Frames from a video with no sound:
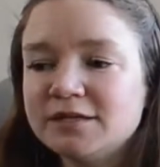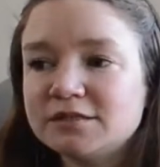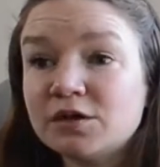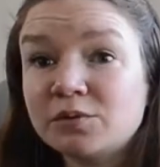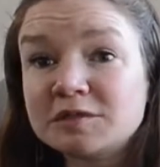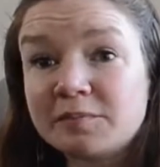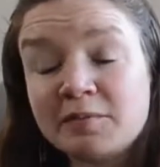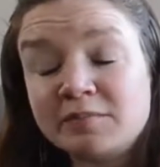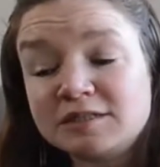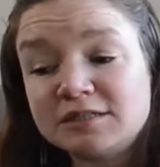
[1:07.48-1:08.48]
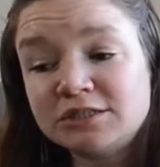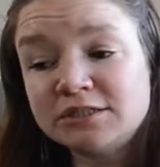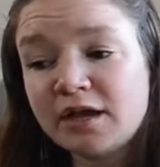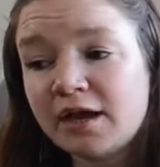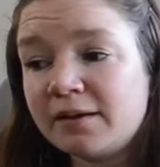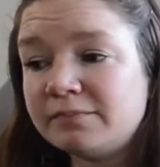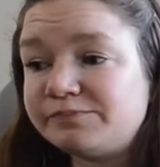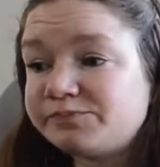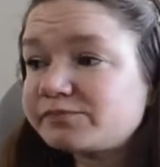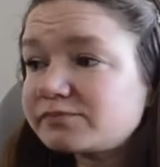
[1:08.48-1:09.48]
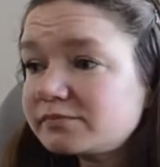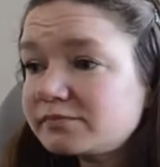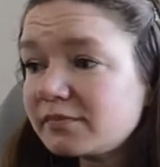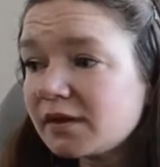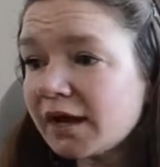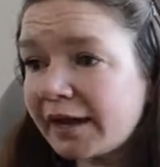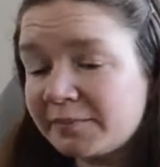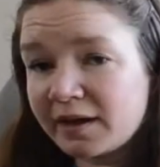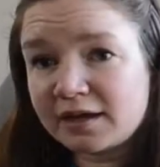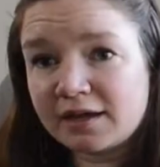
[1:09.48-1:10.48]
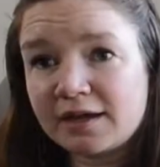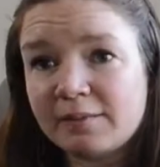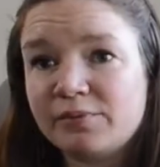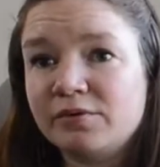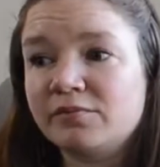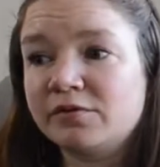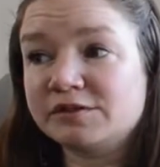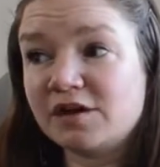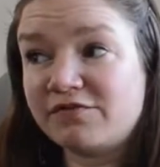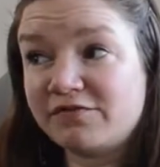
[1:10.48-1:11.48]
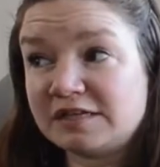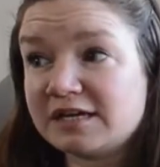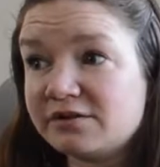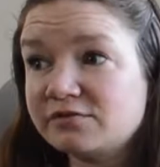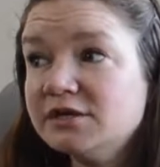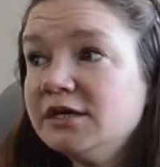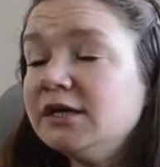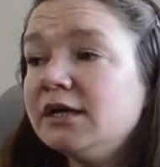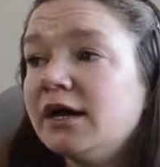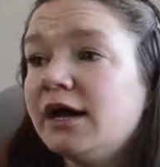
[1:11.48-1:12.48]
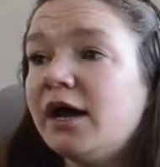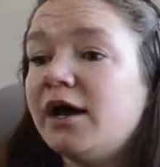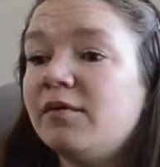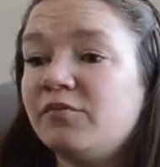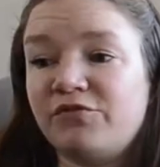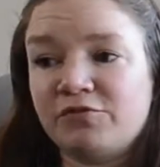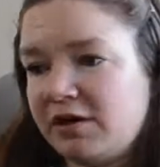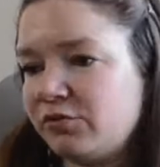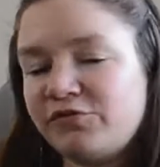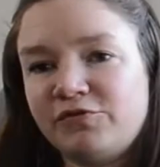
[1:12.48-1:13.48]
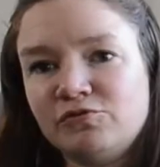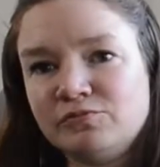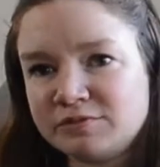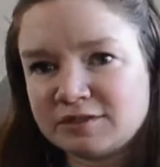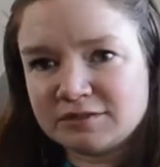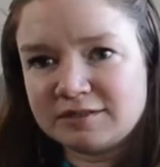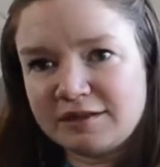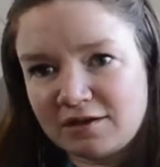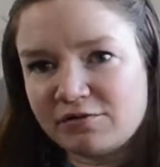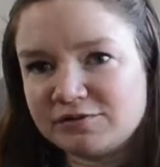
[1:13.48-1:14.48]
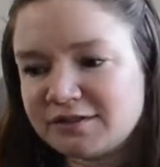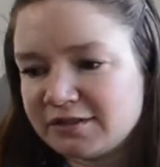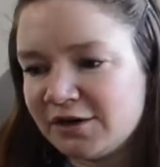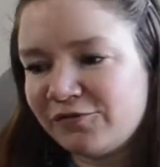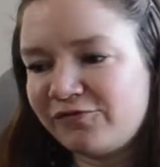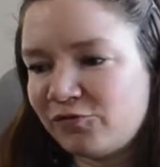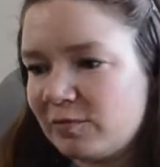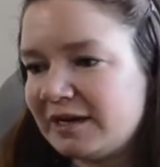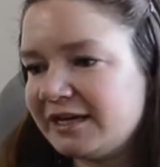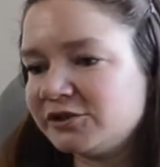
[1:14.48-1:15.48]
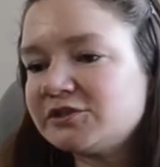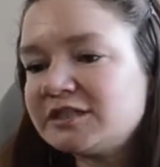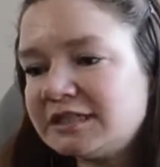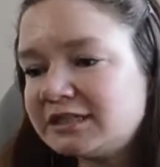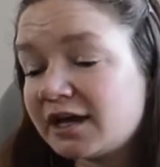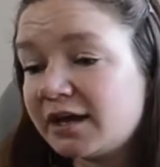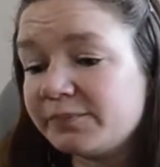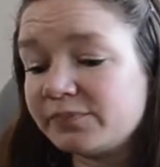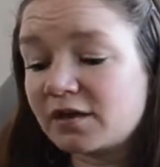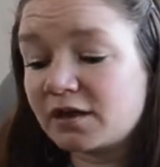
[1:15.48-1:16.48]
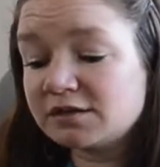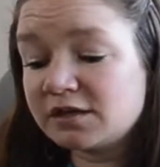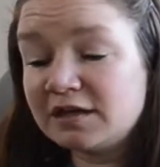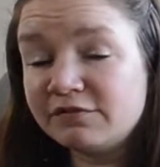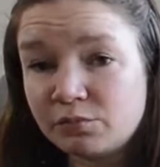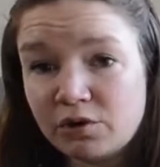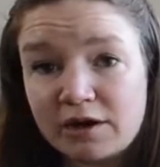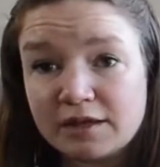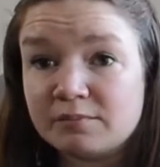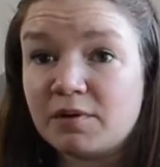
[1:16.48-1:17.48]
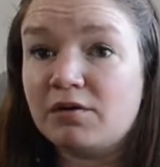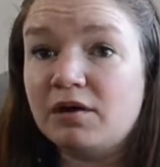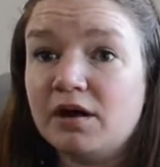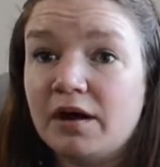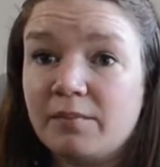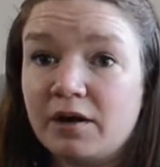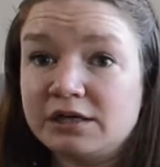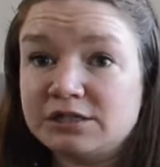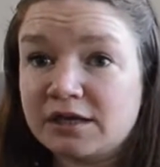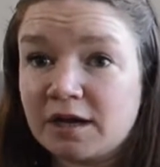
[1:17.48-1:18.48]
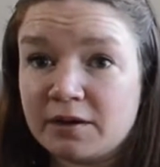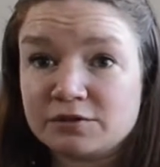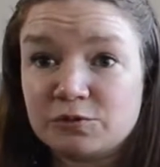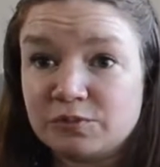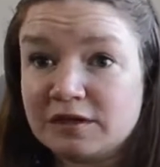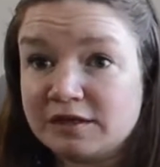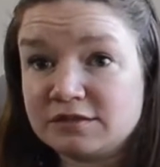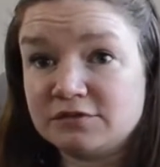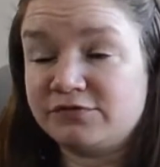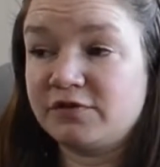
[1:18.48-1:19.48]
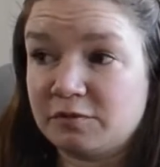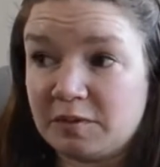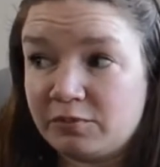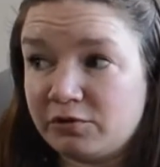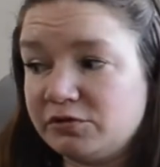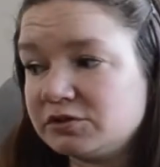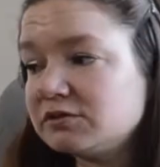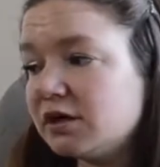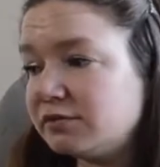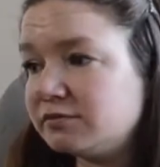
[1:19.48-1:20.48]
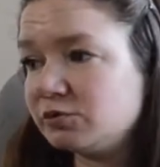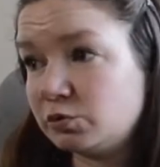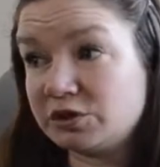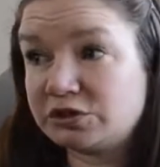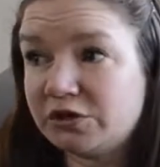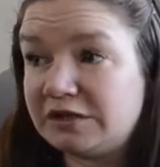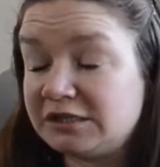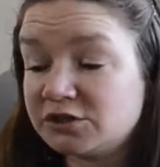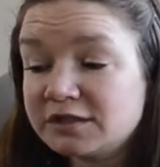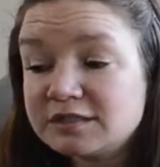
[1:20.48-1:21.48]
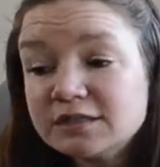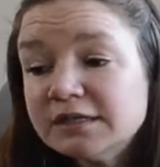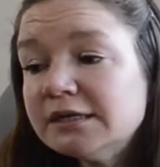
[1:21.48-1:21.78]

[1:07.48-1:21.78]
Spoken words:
So once I've made my decision, I came back here and put my reserve fee down, filled out all the forms and said that I was, formally interested. Because I live and work in the borough, I actually came out top of the list of other people who'd also shown an interest,